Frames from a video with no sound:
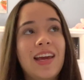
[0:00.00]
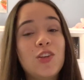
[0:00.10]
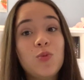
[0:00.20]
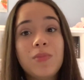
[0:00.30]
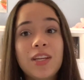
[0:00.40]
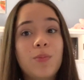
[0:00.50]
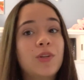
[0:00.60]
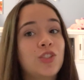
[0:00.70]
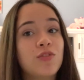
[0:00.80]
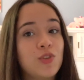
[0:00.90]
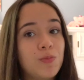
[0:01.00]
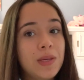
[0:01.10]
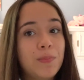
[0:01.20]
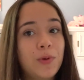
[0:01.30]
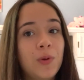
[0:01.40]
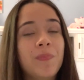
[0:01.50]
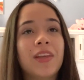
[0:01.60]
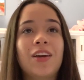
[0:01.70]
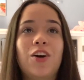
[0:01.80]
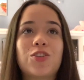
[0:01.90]
And you meet a bunch of new people.
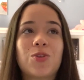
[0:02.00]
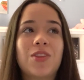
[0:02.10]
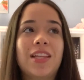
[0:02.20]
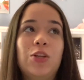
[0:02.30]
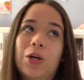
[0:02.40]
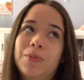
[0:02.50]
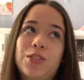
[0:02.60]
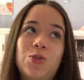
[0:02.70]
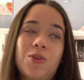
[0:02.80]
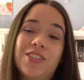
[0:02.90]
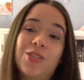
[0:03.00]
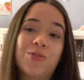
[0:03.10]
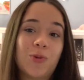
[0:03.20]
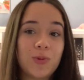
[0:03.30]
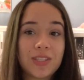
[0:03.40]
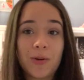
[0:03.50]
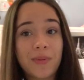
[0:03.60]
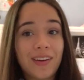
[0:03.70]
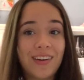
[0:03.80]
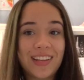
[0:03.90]
Also, they look up to you because you know what's
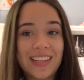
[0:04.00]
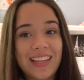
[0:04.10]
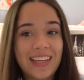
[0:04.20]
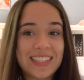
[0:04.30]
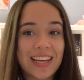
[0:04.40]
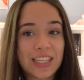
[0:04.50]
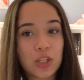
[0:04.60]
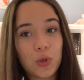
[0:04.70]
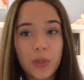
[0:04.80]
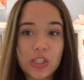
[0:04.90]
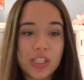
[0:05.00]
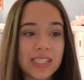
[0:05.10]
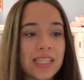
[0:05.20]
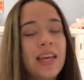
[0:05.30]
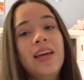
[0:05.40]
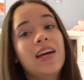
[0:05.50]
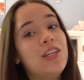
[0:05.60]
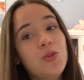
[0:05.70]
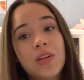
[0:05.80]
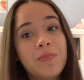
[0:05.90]
going on and they like to ask you questions,
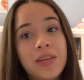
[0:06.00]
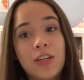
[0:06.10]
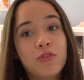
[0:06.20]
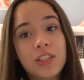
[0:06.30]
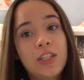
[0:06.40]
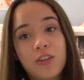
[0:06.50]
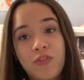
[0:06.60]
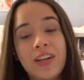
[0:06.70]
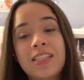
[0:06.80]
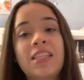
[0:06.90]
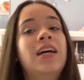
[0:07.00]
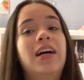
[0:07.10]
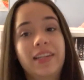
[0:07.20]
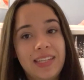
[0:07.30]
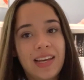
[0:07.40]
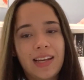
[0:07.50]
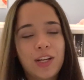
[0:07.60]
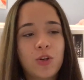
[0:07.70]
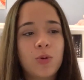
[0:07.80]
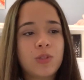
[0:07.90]
and you can make really good friends again. I
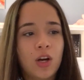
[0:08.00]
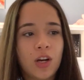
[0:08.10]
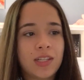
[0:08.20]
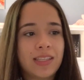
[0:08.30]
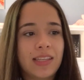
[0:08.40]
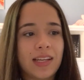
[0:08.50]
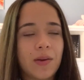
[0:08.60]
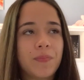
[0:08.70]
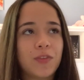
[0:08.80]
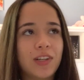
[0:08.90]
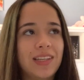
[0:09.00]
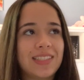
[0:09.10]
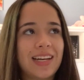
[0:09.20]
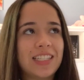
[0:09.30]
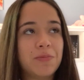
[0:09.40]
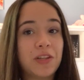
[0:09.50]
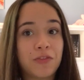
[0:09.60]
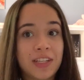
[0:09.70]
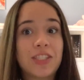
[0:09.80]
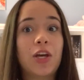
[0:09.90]
know it was hard to like realize I had to make
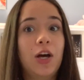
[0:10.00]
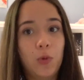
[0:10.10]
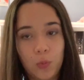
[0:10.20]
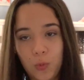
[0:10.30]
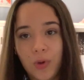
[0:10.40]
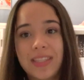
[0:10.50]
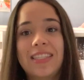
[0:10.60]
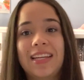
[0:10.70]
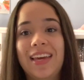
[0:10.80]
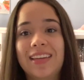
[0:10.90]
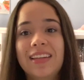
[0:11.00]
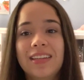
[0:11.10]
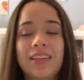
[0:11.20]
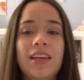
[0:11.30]
friends once again,